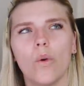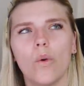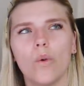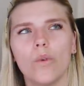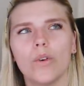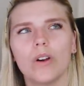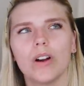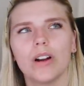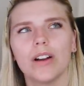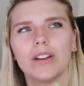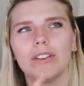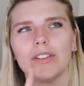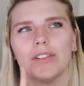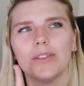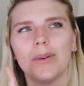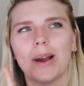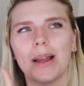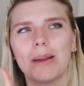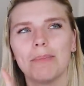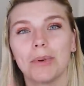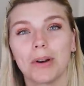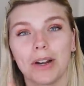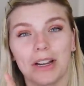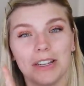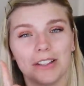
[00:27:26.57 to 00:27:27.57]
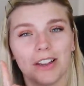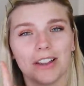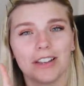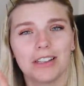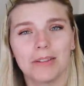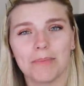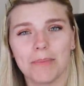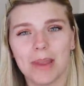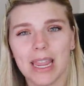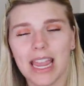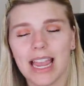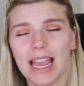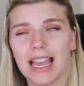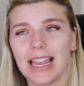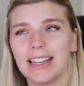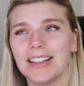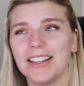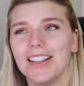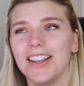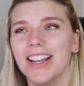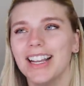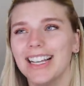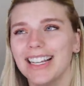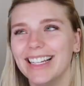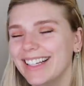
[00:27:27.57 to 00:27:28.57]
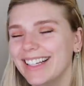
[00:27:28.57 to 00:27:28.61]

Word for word: or do I print on demand